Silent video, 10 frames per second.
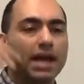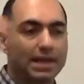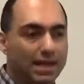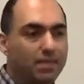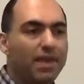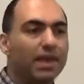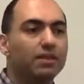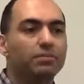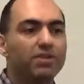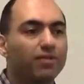an
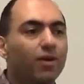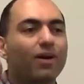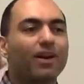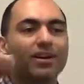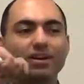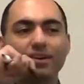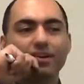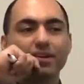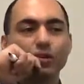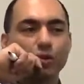email before
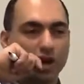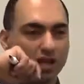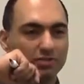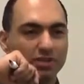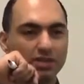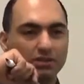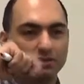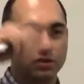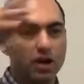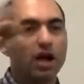you called me.
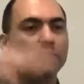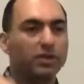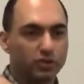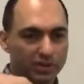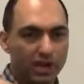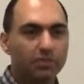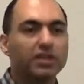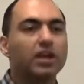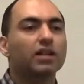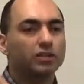You called me to tell
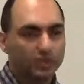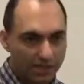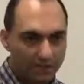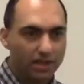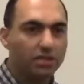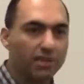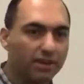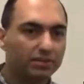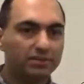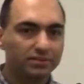me not to send the
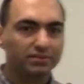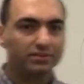email.